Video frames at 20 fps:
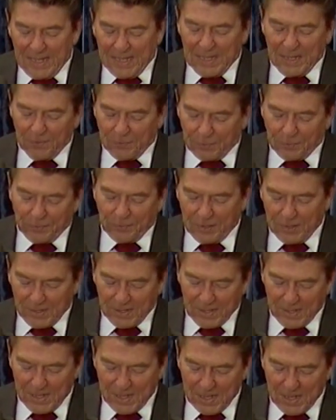If,
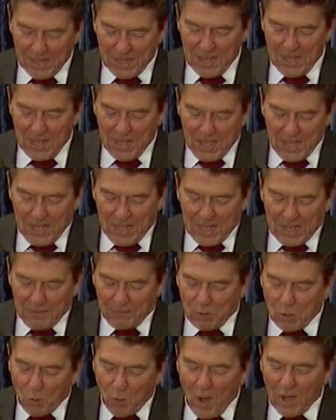
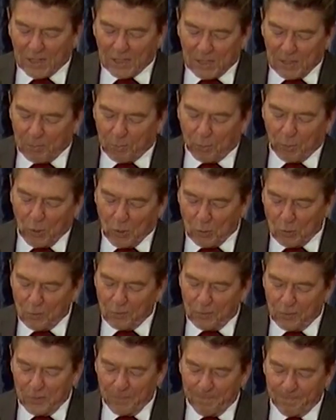if you want the
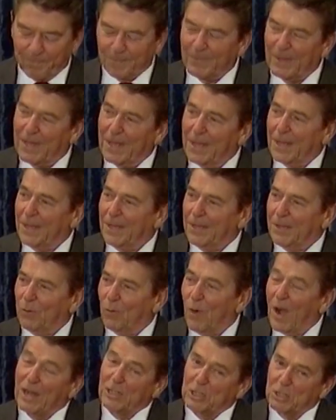proof,
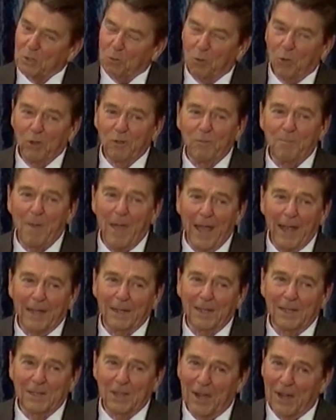watch the Wolf Pack
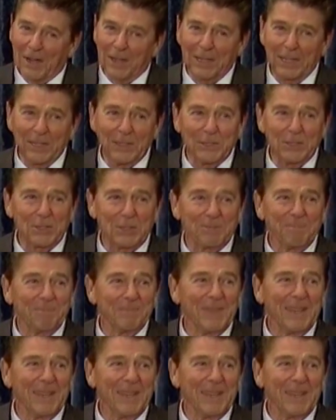and the Tar Heels.